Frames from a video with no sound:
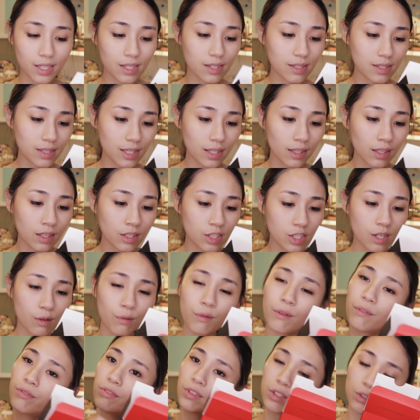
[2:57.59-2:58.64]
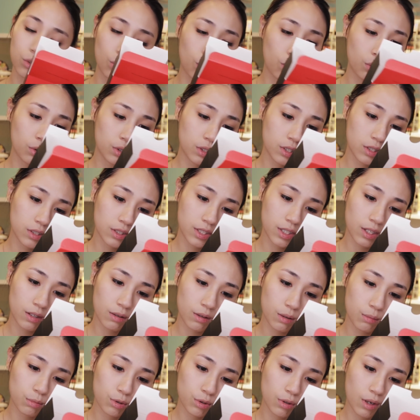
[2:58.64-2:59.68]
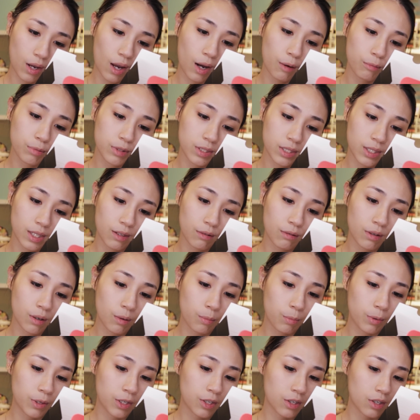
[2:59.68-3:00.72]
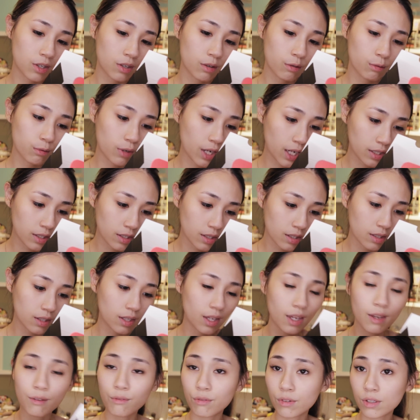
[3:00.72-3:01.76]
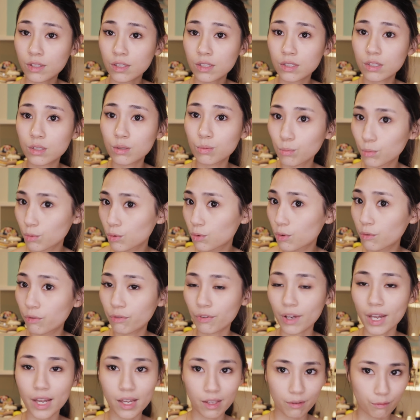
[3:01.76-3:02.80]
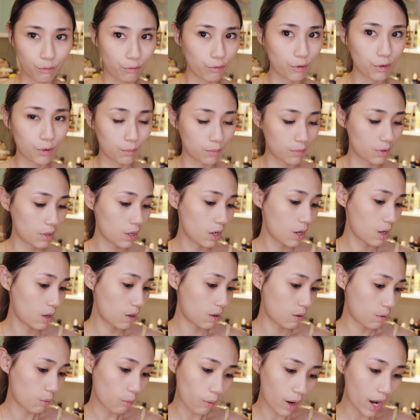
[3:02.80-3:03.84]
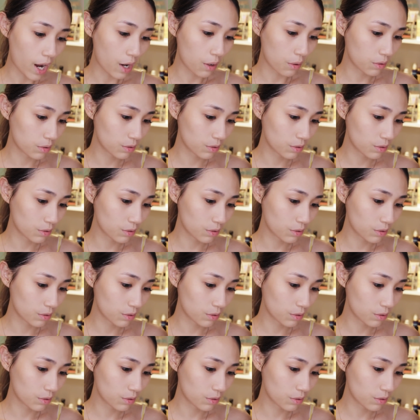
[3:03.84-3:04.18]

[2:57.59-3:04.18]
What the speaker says: in synergy with the toner serum to help skin appear radiant, even smooth and firm. Wow,